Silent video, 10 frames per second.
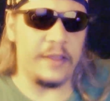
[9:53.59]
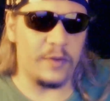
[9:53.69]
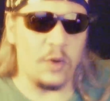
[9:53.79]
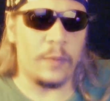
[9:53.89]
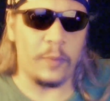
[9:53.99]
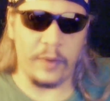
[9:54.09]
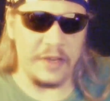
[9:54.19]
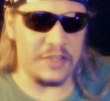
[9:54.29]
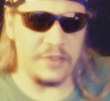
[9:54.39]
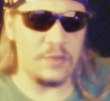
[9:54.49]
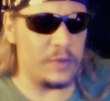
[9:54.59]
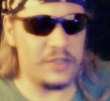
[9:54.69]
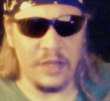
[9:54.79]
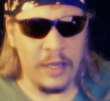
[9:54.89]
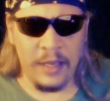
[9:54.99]
and corporations,
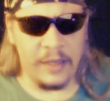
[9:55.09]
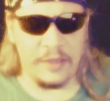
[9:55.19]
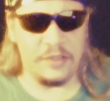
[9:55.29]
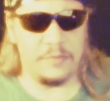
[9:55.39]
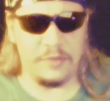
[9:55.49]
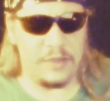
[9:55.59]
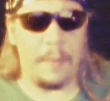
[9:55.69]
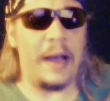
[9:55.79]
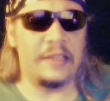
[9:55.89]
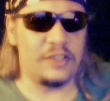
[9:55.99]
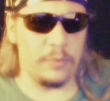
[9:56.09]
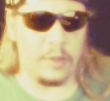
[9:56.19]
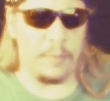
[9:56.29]
which is demonstrably